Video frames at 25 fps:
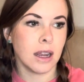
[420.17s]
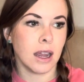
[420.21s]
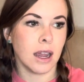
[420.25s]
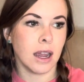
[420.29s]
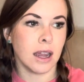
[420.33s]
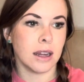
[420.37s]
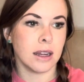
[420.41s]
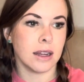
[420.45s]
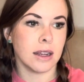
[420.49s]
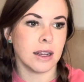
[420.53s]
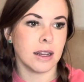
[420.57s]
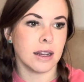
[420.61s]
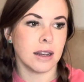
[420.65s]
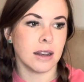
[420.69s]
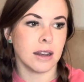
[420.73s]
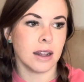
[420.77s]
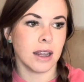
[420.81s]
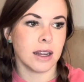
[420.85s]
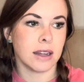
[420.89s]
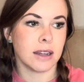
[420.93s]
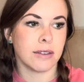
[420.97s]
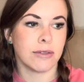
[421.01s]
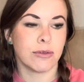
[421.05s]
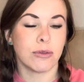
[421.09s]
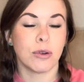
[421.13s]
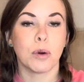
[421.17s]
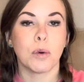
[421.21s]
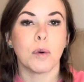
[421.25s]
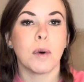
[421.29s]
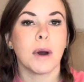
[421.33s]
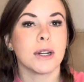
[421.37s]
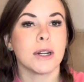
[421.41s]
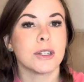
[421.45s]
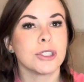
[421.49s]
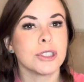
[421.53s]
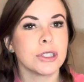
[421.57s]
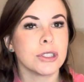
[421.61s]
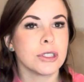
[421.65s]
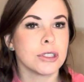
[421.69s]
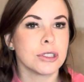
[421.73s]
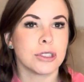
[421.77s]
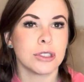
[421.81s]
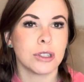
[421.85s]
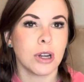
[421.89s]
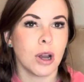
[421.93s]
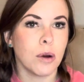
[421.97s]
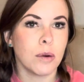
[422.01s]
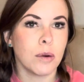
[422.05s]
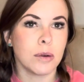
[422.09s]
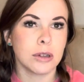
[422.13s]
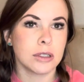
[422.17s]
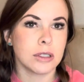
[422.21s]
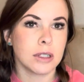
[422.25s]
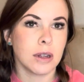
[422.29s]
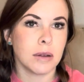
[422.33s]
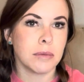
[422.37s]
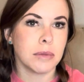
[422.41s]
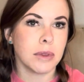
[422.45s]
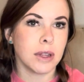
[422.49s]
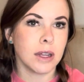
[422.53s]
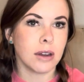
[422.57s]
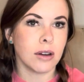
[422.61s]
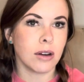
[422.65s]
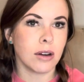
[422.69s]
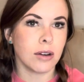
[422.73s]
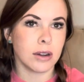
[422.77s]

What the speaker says: And like if we're watching a show or something, I'll